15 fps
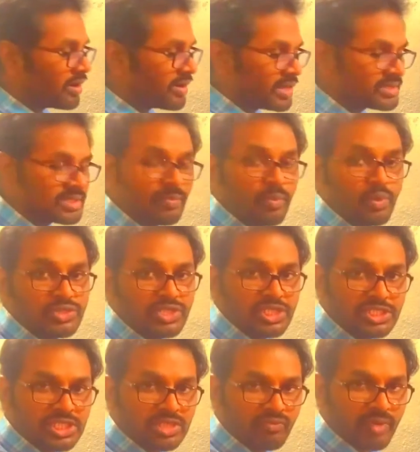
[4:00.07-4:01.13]
it as the
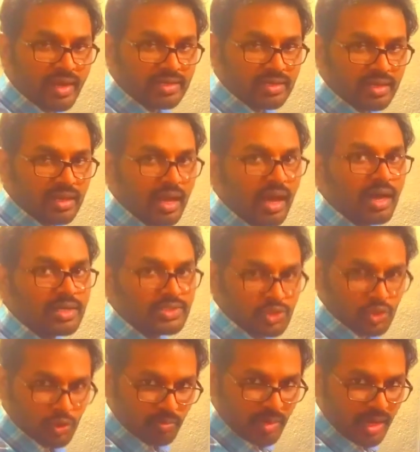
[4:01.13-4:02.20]
position vector
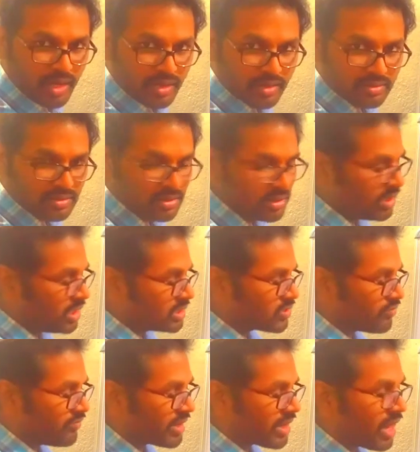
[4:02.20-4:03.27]
R2 bar.
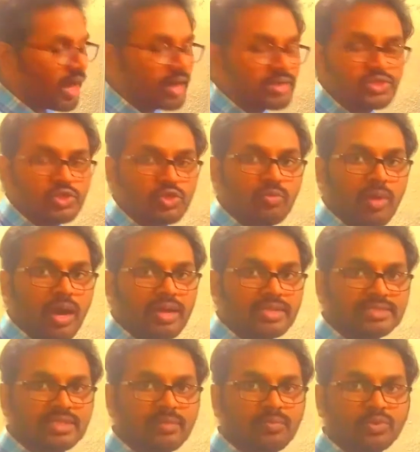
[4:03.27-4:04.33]
So where R2 bar
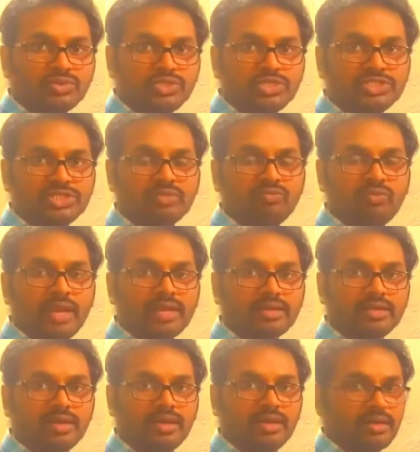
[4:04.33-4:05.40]
is the position
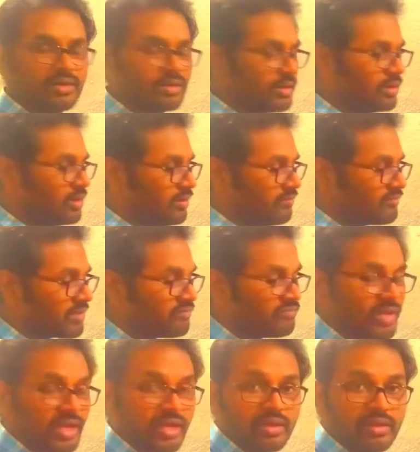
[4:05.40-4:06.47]
vector from
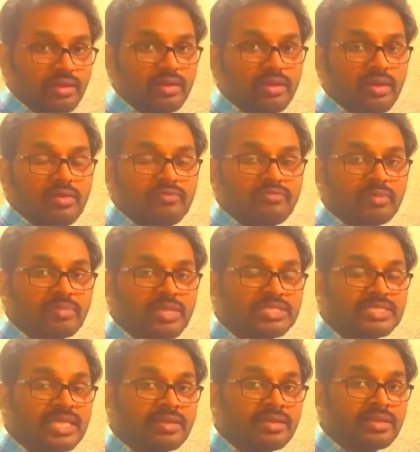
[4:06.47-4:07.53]
where? From the
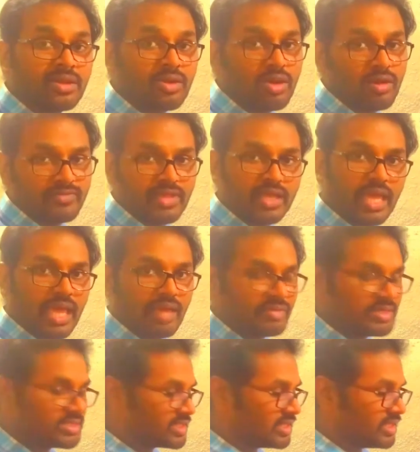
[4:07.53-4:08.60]
center of the
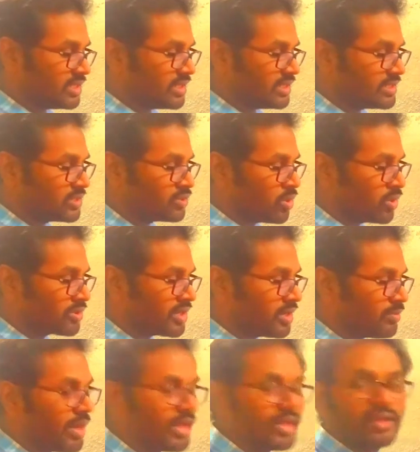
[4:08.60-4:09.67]
cavity,
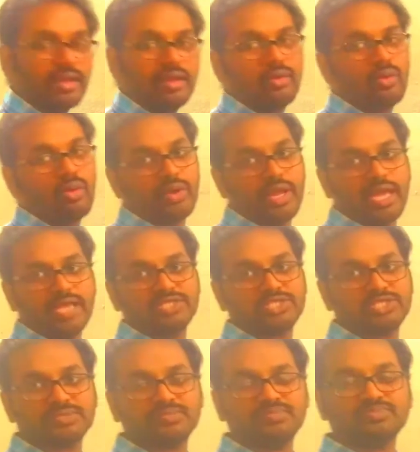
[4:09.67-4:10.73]
denoted by O
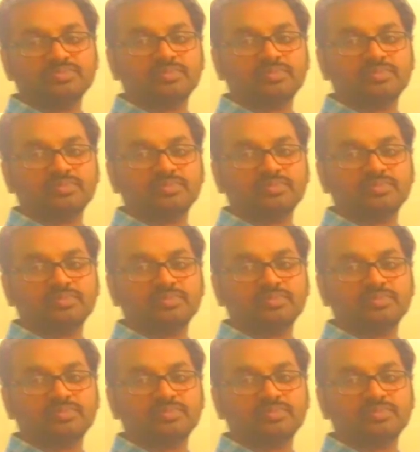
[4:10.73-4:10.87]
dash.